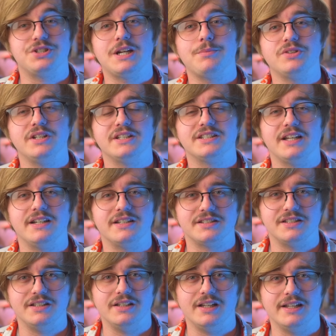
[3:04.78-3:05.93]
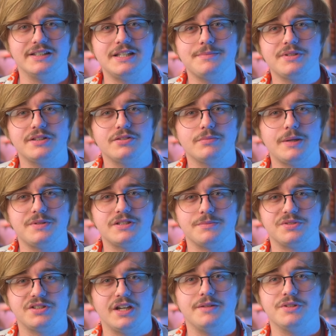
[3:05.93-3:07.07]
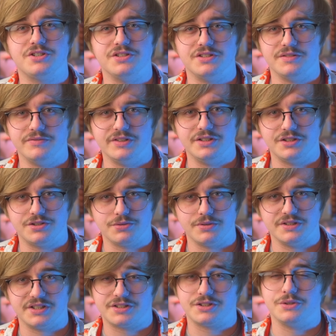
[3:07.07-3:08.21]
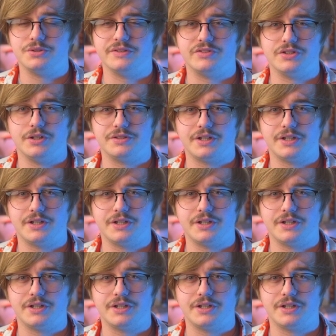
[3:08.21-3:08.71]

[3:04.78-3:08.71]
I'm really excited to see, and it seems like there might be some side missions and villain stories exclusive to those